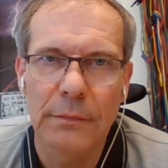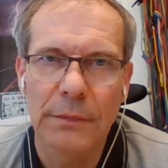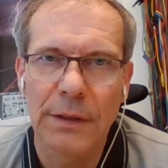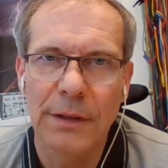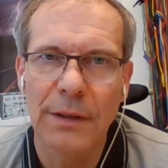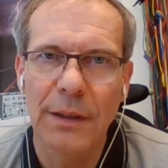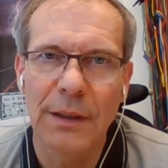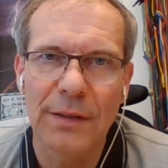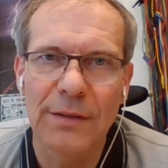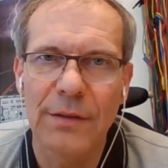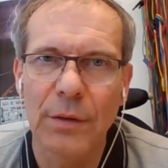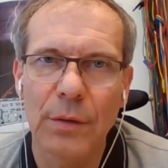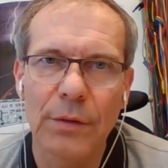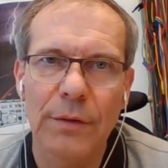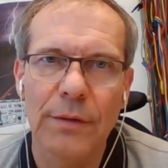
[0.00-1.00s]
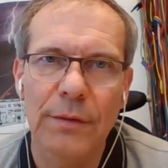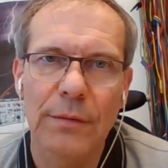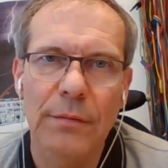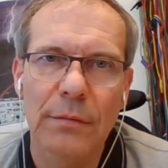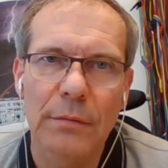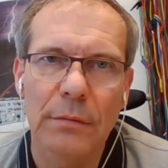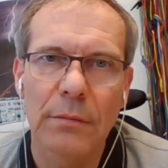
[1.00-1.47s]
and it's not
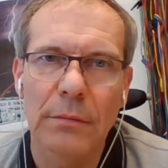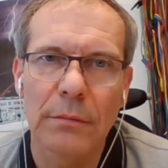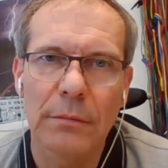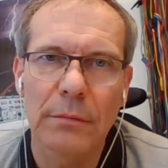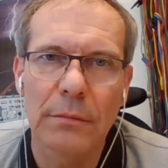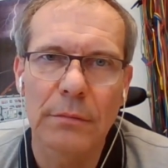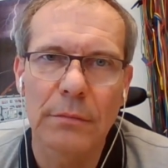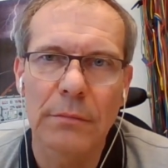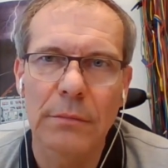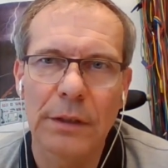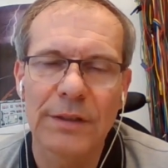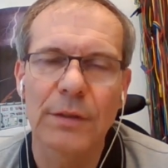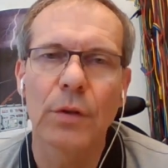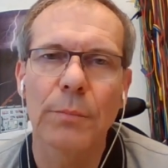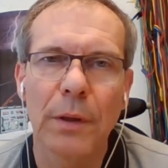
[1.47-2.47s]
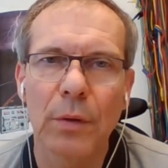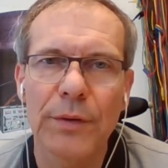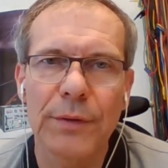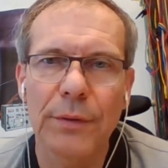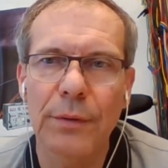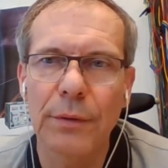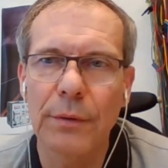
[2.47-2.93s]
it's not
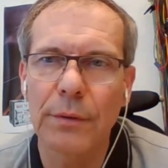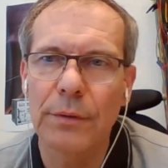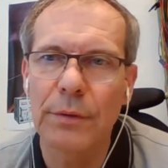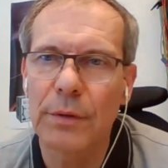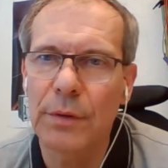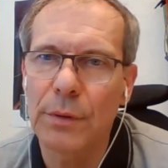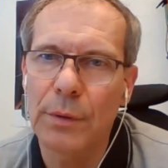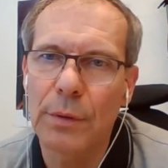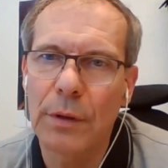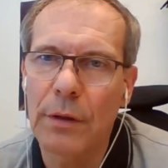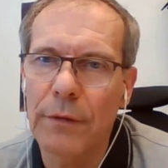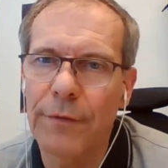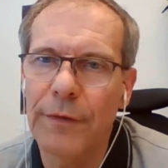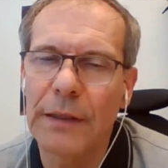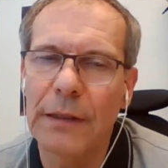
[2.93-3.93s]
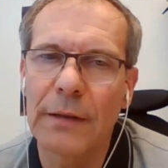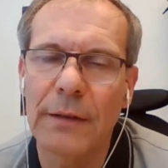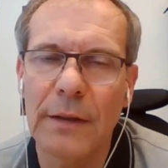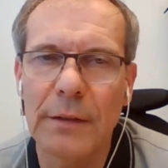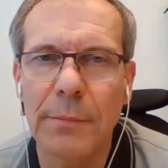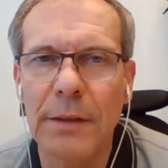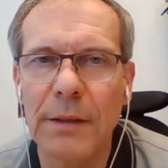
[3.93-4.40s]
belongs to to do a
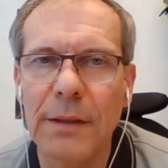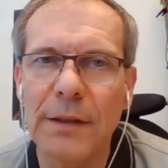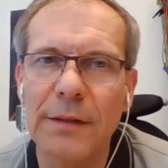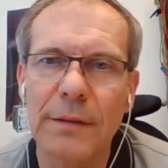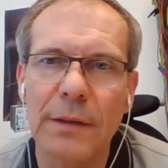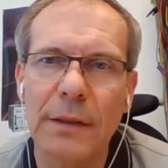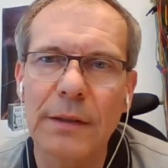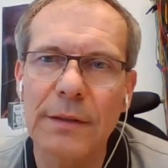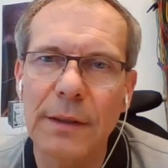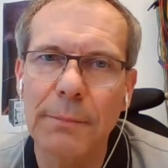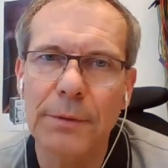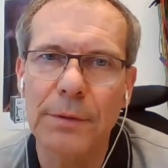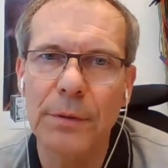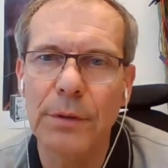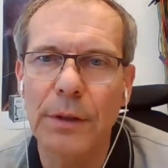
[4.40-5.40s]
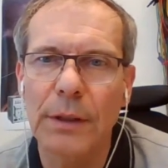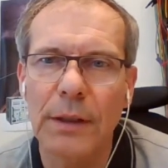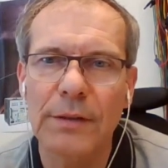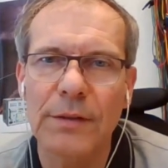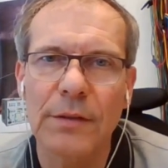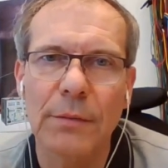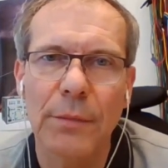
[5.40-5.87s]
field test. But it's it's up to the
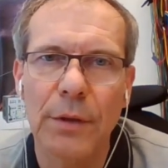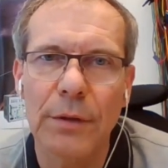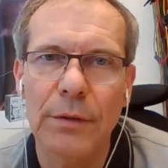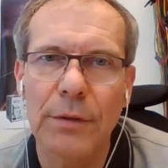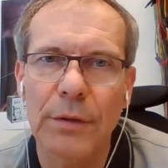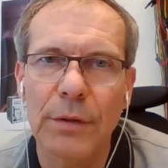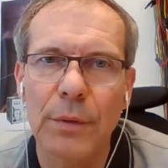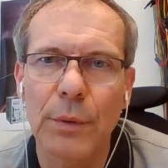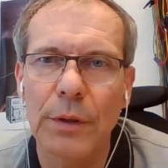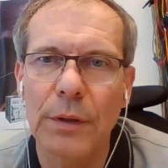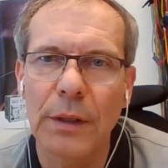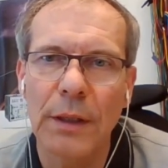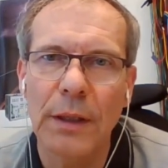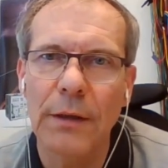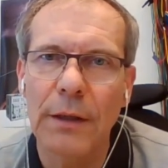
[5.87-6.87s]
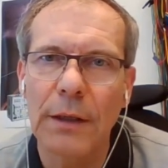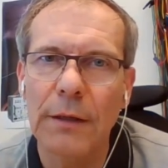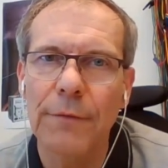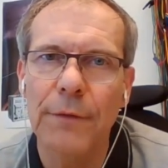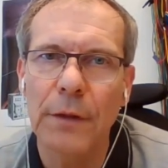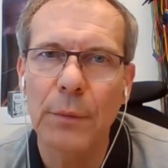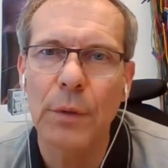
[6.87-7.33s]
customer to do it. And
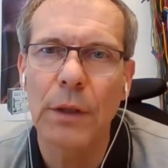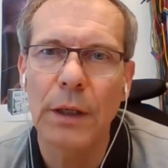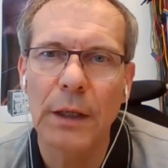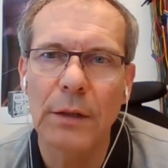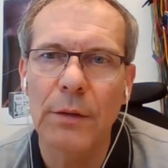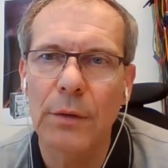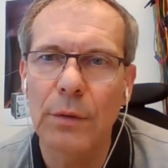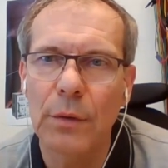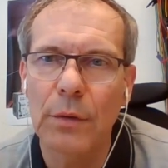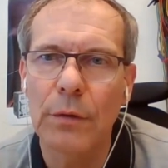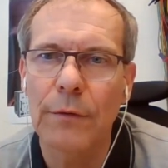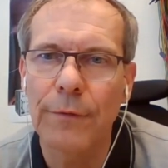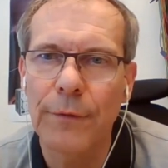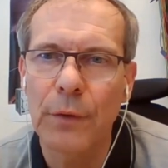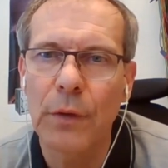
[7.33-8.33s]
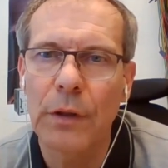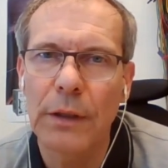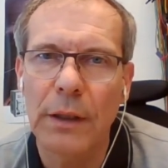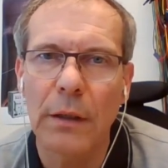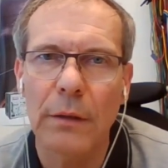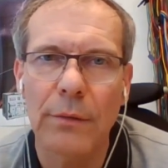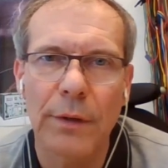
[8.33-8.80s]
if they would like to do a full
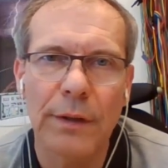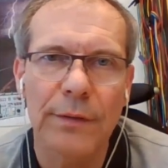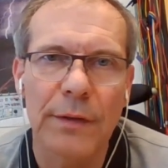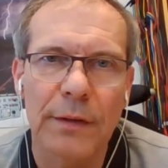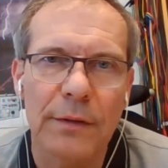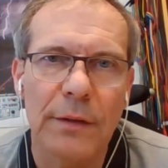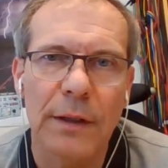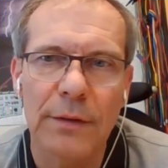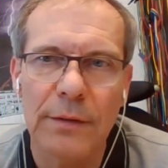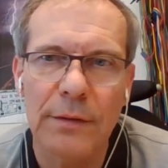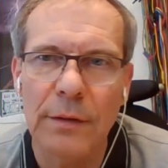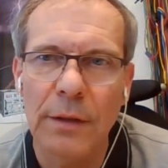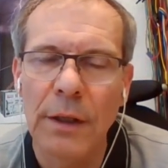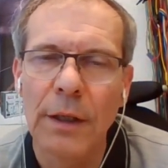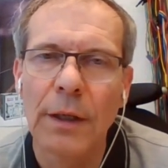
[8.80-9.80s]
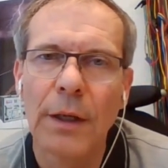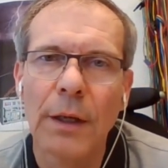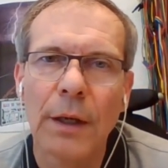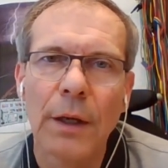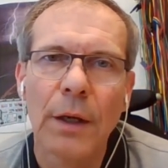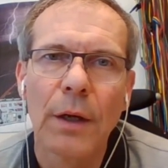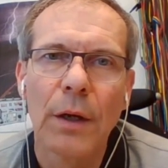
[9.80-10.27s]
characteristics test
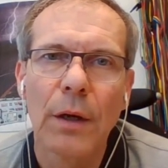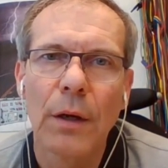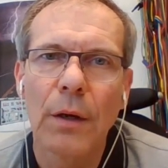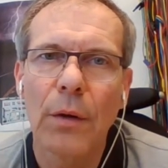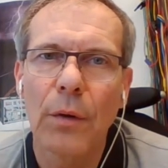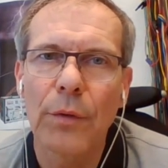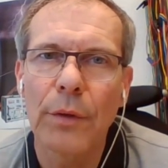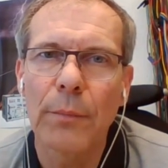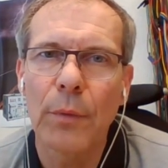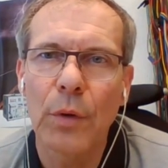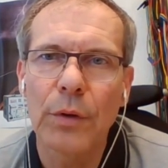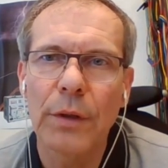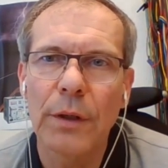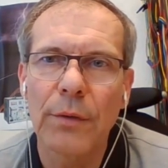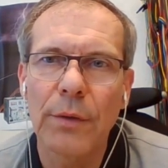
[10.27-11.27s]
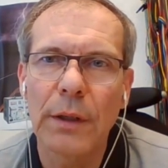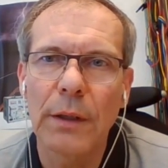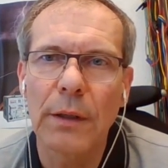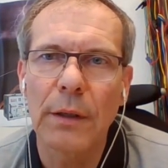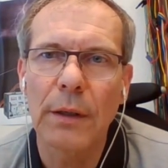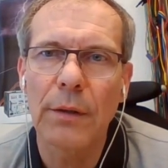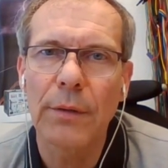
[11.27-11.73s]
on the modern re,
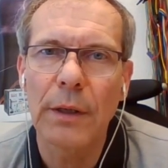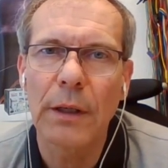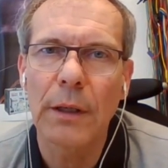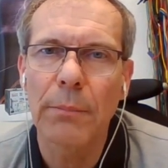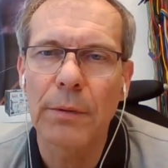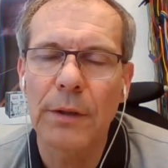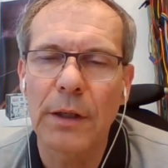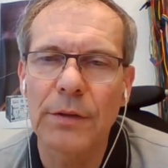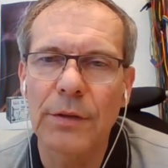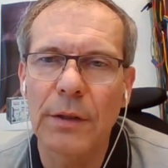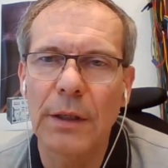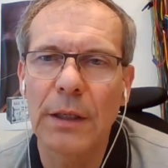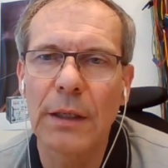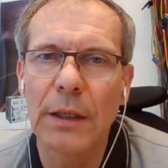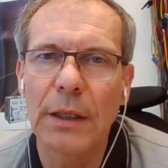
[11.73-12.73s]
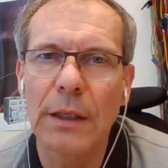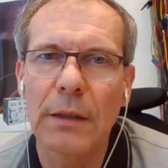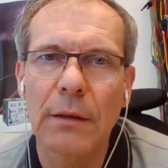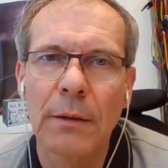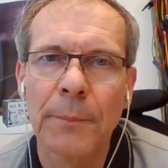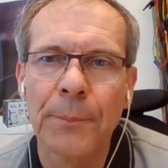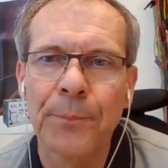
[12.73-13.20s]
uh, relay protection, they
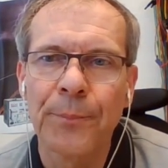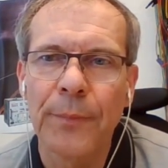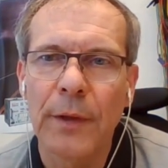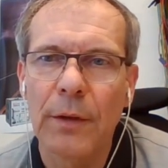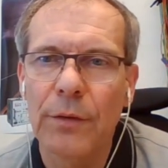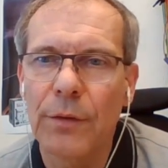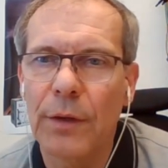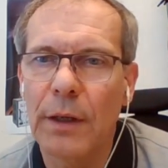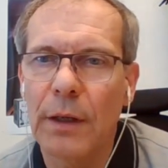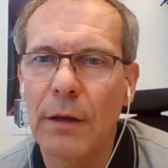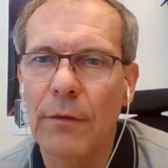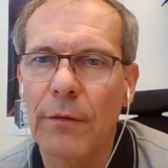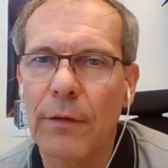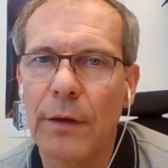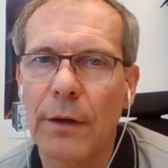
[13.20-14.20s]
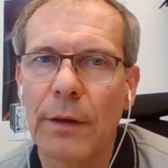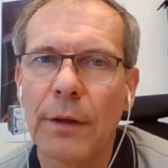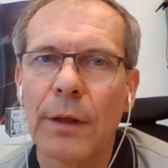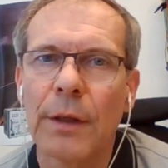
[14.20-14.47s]
need to have